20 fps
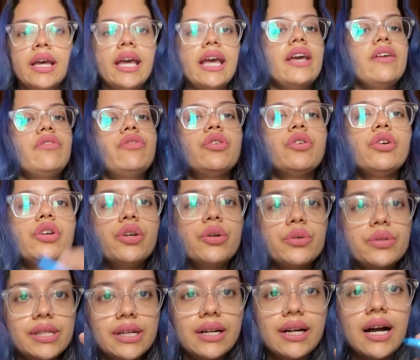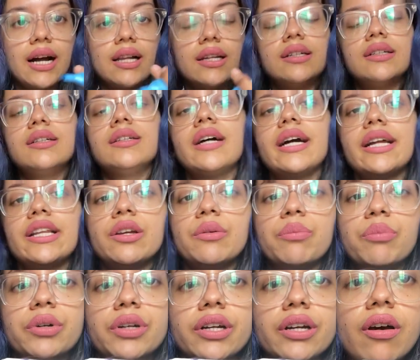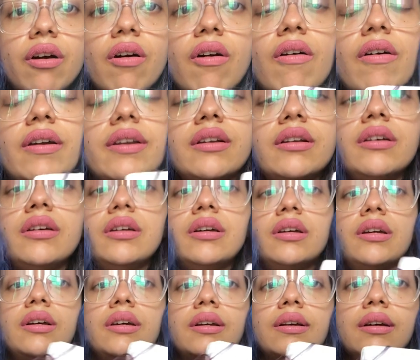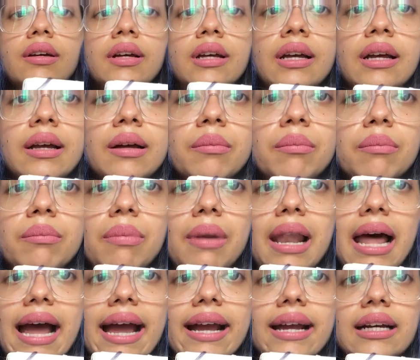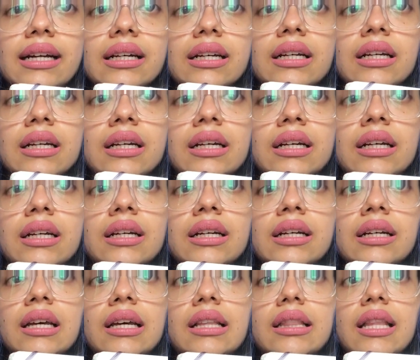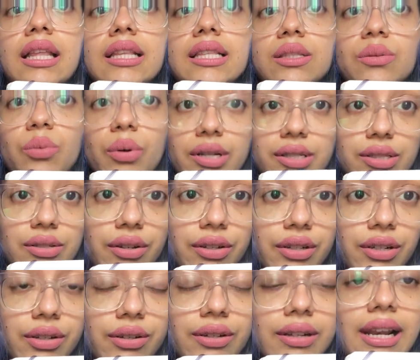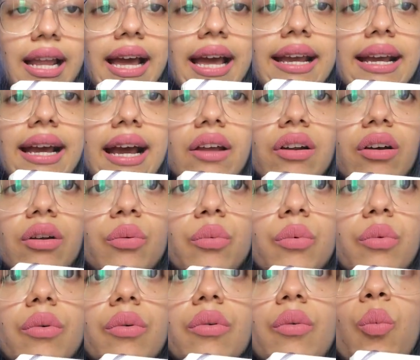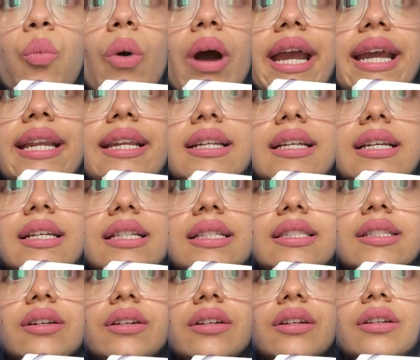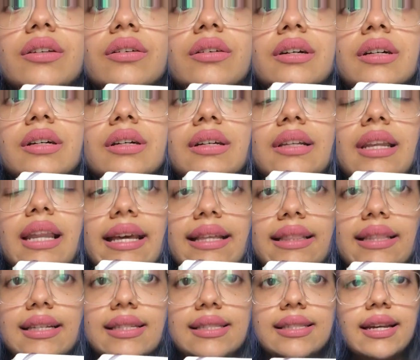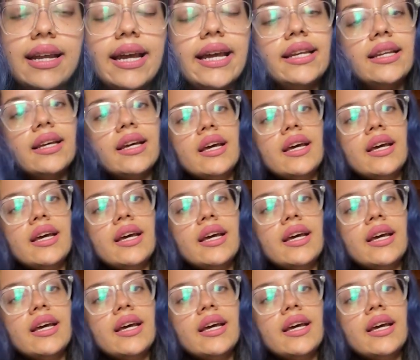If you use a color and you put it on black, this is what it's going to look like, and on white it's going to look like this, right?